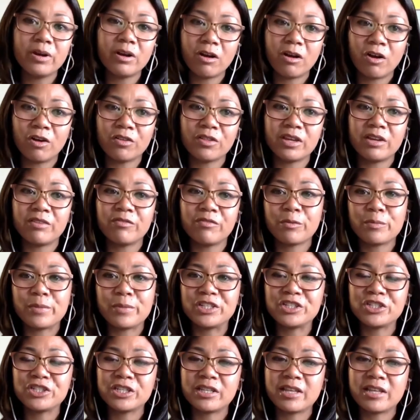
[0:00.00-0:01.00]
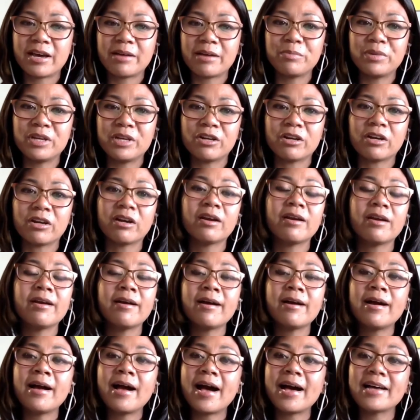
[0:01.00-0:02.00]
all the information that Peter
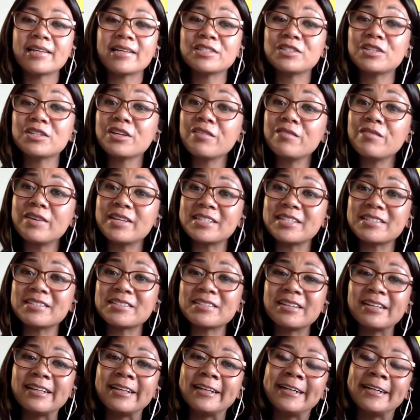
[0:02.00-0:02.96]
has to give us.